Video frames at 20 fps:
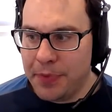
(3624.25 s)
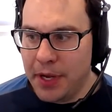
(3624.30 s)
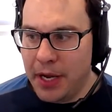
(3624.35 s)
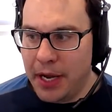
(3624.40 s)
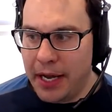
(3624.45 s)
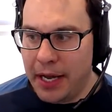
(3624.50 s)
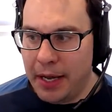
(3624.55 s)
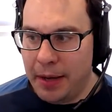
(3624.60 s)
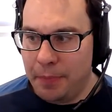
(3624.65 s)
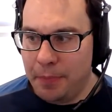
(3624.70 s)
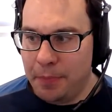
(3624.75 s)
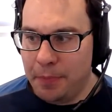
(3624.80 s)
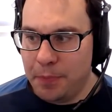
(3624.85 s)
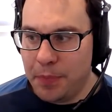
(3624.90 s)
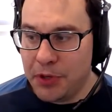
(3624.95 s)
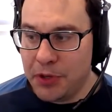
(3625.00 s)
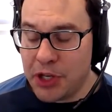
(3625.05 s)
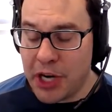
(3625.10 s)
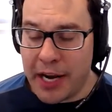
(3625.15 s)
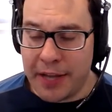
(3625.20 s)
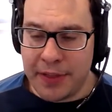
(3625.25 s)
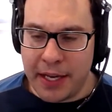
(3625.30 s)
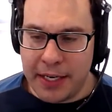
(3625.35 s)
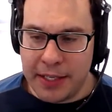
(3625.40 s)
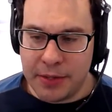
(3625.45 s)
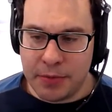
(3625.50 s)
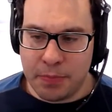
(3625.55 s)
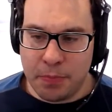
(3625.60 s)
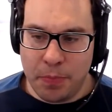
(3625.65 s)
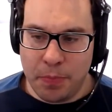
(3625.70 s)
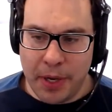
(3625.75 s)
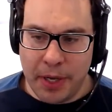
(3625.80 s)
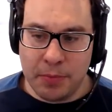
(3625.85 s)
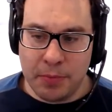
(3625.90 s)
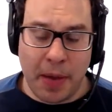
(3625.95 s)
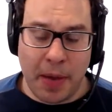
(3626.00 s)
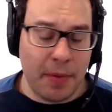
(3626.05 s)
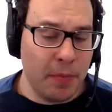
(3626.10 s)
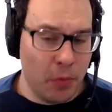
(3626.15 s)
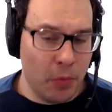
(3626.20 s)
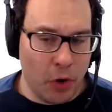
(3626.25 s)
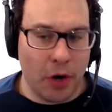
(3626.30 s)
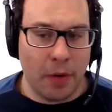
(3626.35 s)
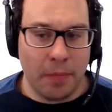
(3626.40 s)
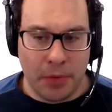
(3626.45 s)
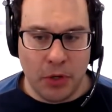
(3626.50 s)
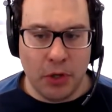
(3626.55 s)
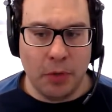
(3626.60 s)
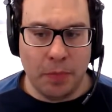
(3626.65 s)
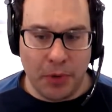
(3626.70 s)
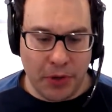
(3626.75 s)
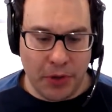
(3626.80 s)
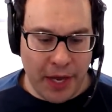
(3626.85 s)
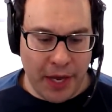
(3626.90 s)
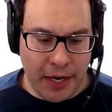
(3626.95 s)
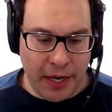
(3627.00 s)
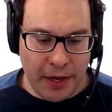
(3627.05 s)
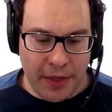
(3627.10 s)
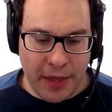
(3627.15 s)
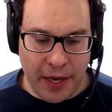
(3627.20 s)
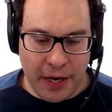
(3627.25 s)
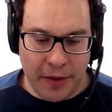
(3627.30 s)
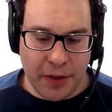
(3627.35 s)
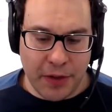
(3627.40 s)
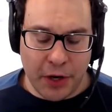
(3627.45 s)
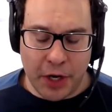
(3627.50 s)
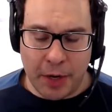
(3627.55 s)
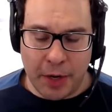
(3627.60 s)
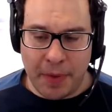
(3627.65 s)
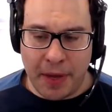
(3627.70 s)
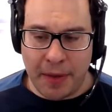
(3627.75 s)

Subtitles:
a chain that is maybe more immutable than Ethereum.